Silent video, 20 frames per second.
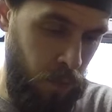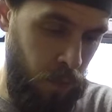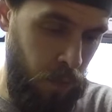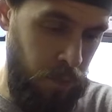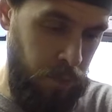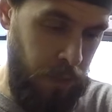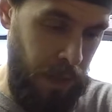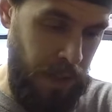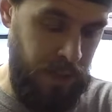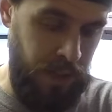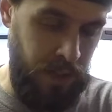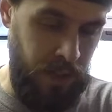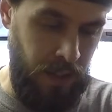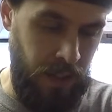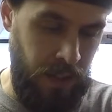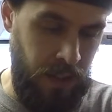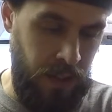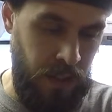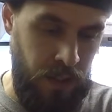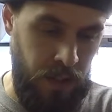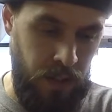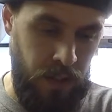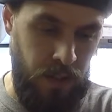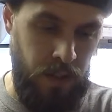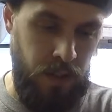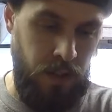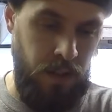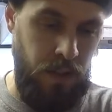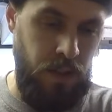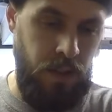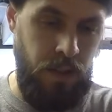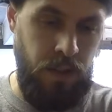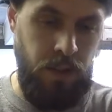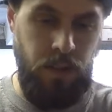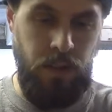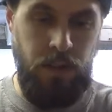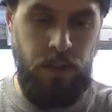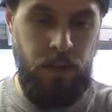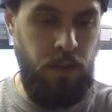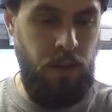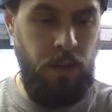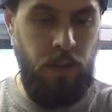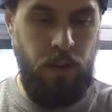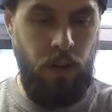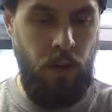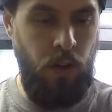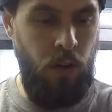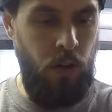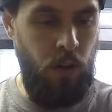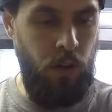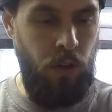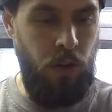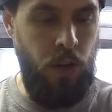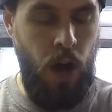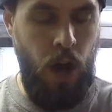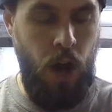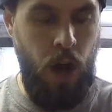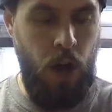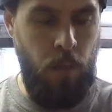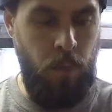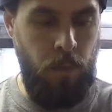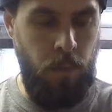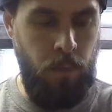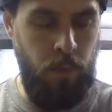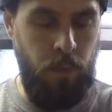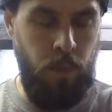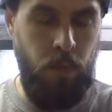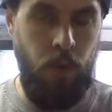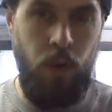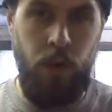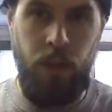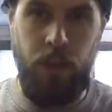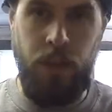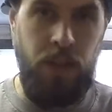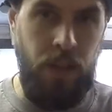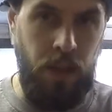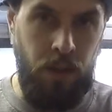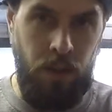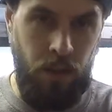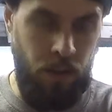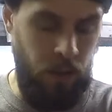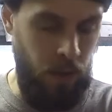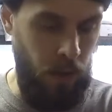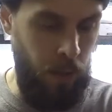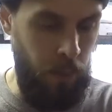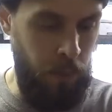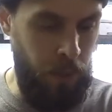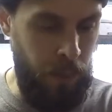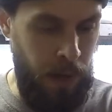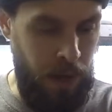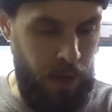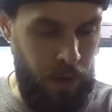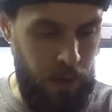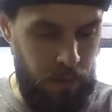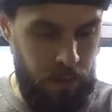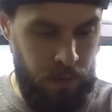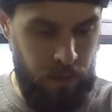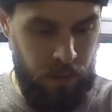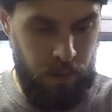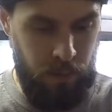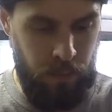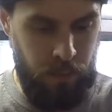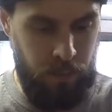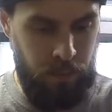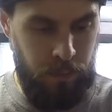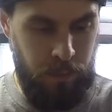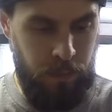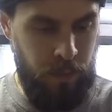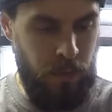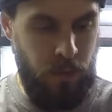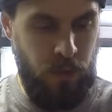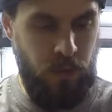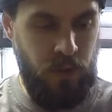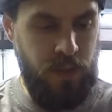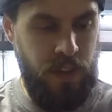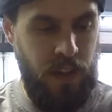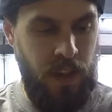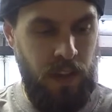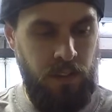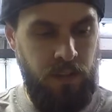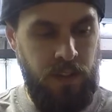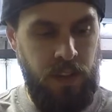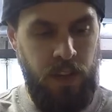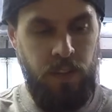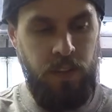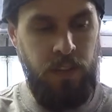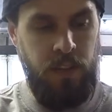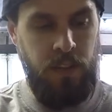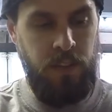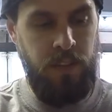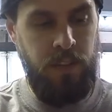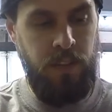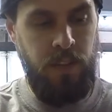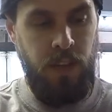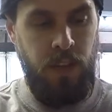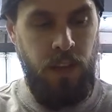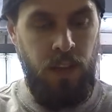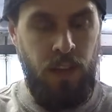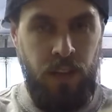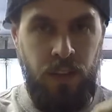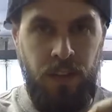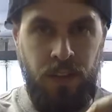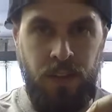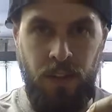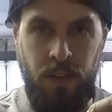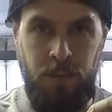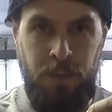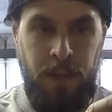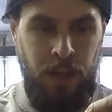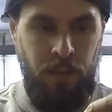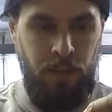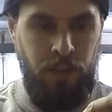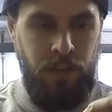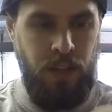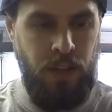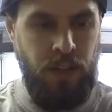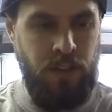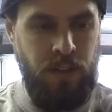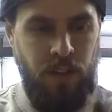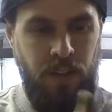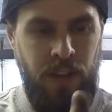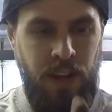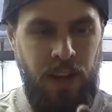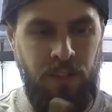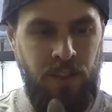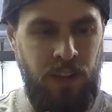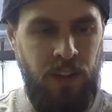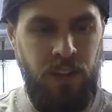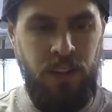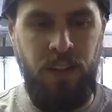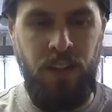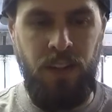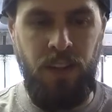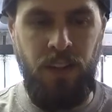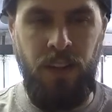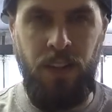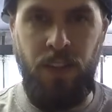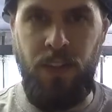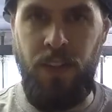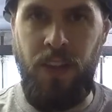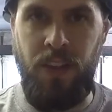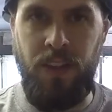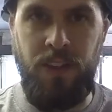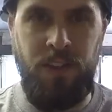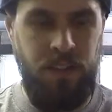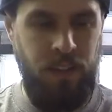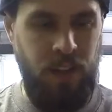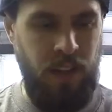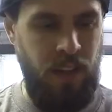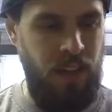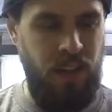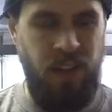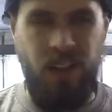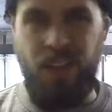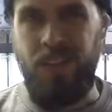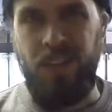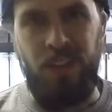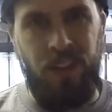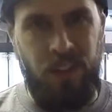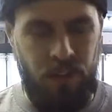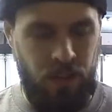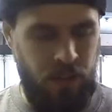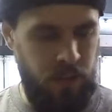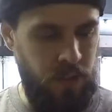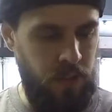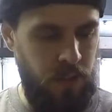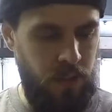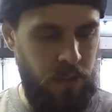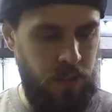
Basically on the Brat, you just have, you know, these kind of mounts here. You don't have anything like this, so you're kind of screwed.